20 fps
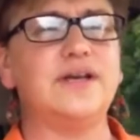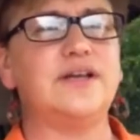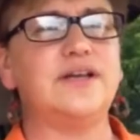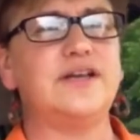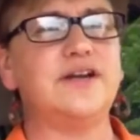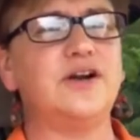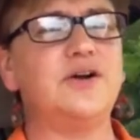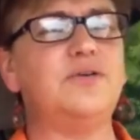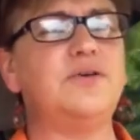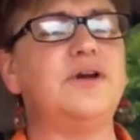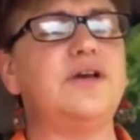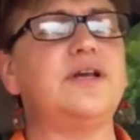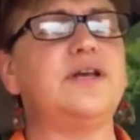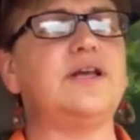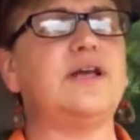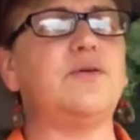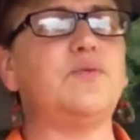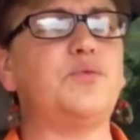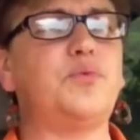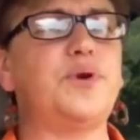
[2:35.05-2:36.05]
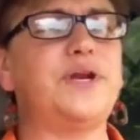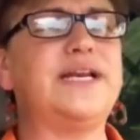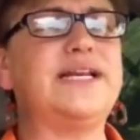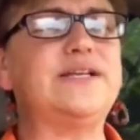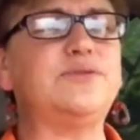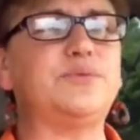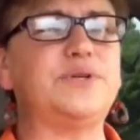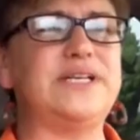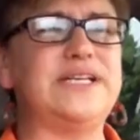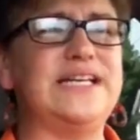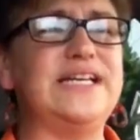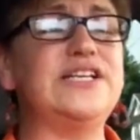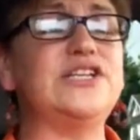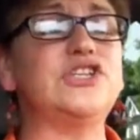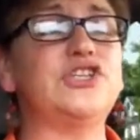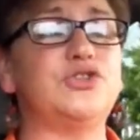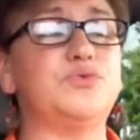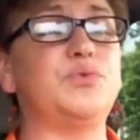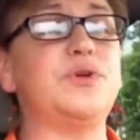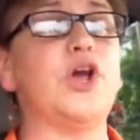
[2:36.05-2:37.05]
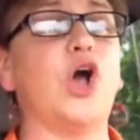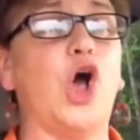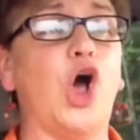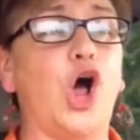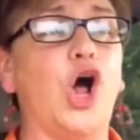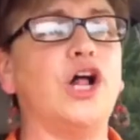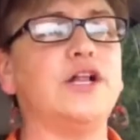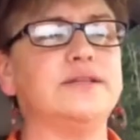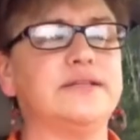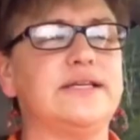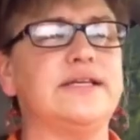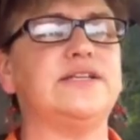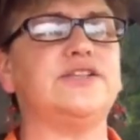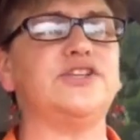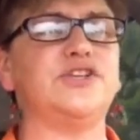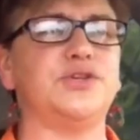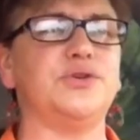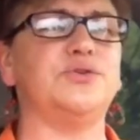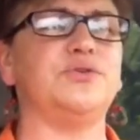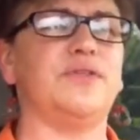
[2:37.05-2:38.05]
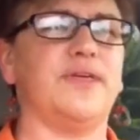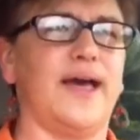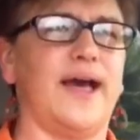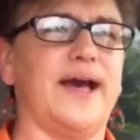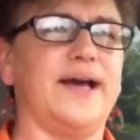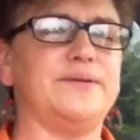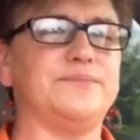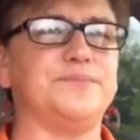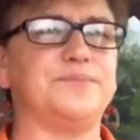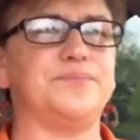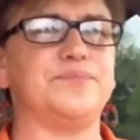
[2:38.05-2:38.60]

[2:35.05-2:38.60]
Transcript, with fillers: you know, we all need to do that